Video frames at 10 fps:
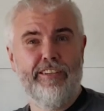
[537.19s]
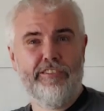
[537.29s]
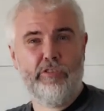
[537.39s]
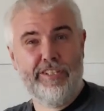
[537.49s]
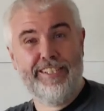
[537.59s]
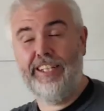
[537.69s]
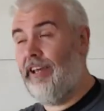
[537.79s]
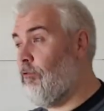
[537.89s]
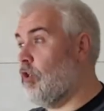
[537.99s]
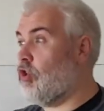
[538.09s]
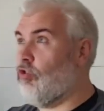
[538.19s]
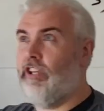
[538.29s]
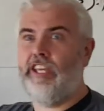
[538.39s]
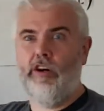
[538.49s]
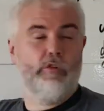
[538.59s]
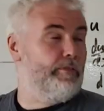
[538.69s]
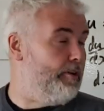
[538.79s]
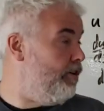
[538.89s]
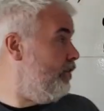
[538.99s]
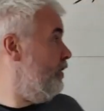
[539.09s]
So you're still left with 3
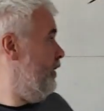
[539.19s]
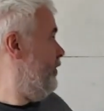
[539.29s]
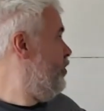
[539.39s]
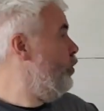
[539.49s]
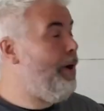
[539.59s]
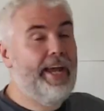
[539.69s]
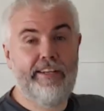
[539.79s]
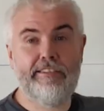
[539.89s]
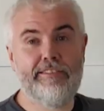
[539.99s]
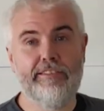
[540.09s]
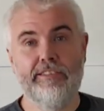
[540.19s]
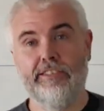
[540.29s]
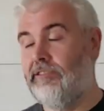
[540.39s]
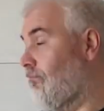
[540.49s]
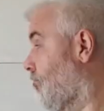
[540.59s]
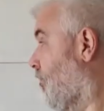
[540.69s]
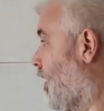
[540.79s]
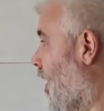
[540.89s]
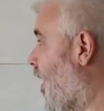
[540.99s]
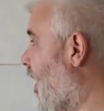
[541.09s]
over 2x
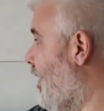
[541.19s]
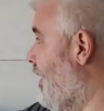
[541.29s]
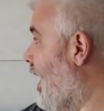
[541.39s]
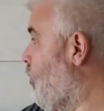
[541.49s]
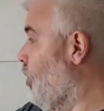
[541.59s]
and now